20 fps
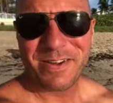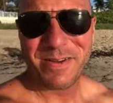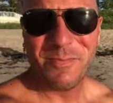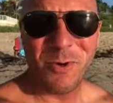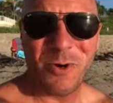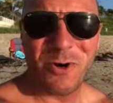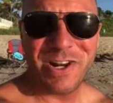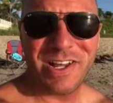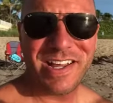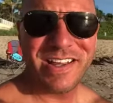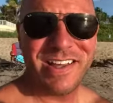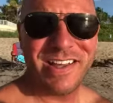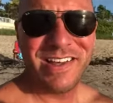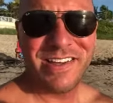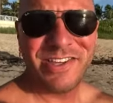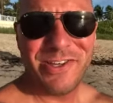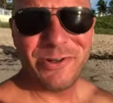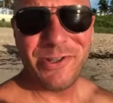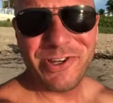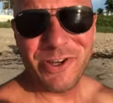morning
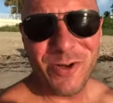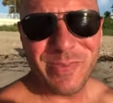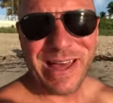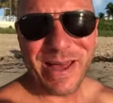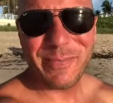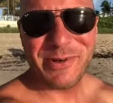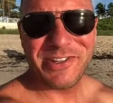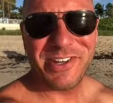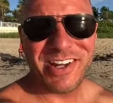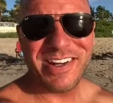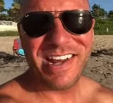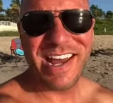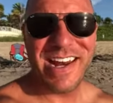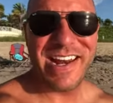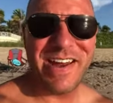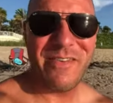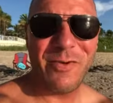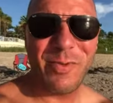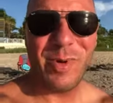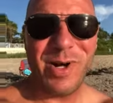YouTube. Happy Sunday
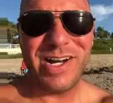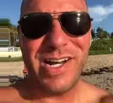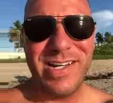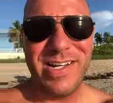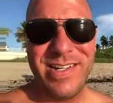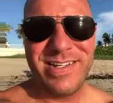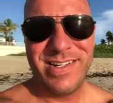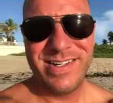to everybody.